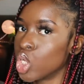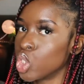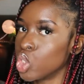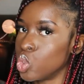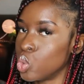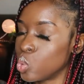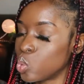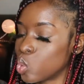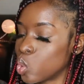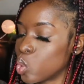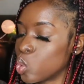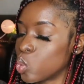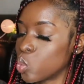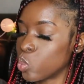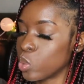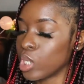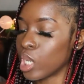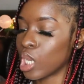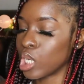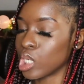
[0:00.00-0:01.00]
you know,
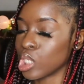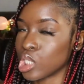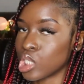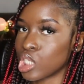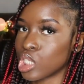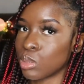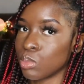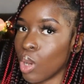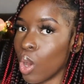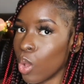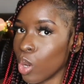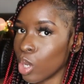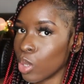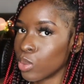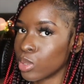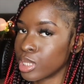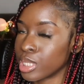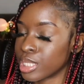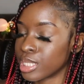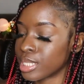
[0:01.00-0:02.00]
we kind of small
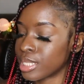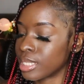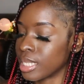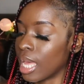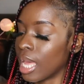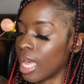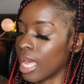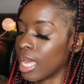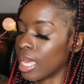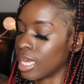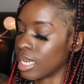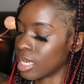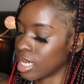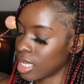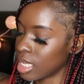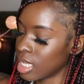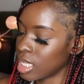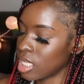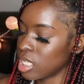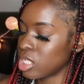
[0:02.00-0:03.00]
on this side.
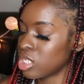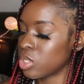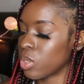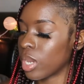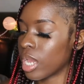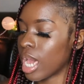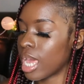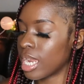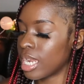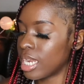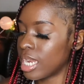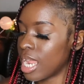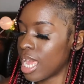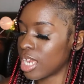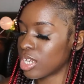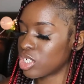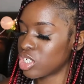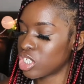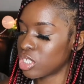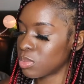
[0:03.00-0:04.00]
So I got it in an
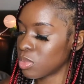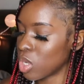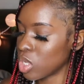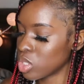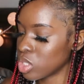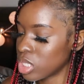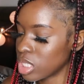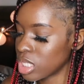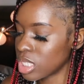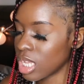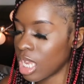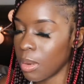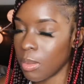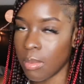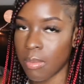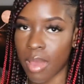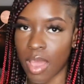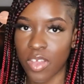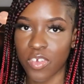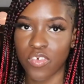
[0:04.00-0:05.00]
extra small. So this is gonna be
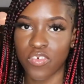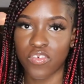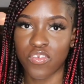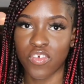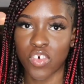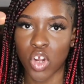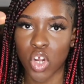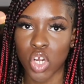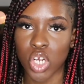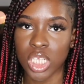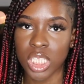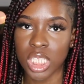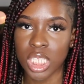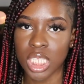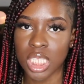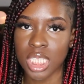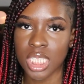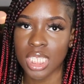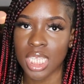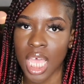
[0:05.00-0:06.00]
my first
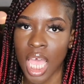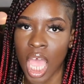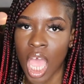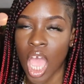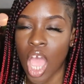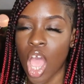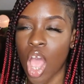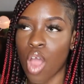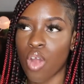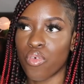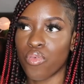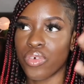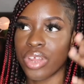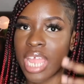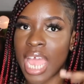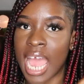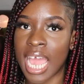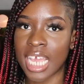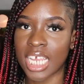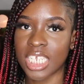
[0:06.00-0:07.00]

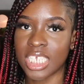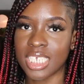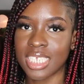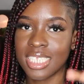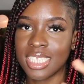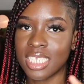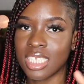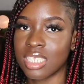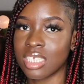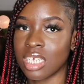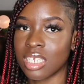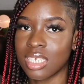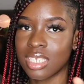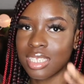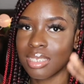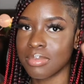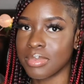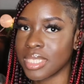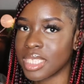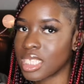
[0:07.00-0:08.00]
reaction to touching
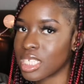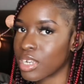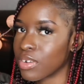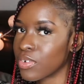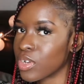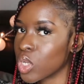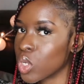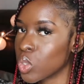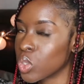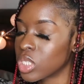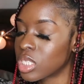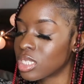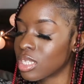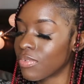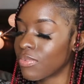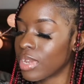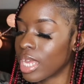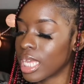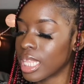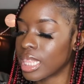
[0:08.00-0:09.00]
the material,
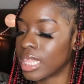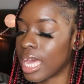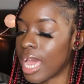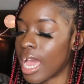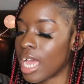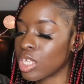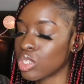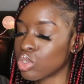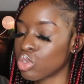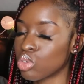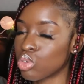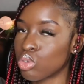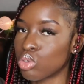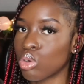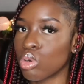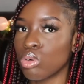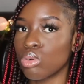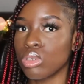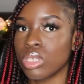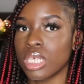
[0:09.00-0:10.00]
stuff like that.
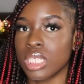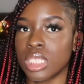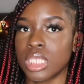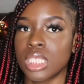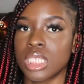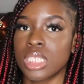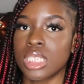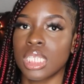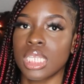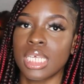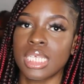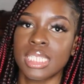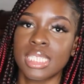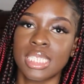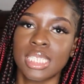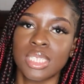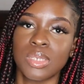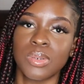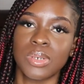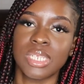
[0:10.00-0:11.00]
So let's
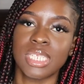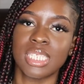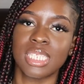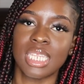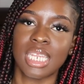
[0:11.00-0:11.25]
see what it's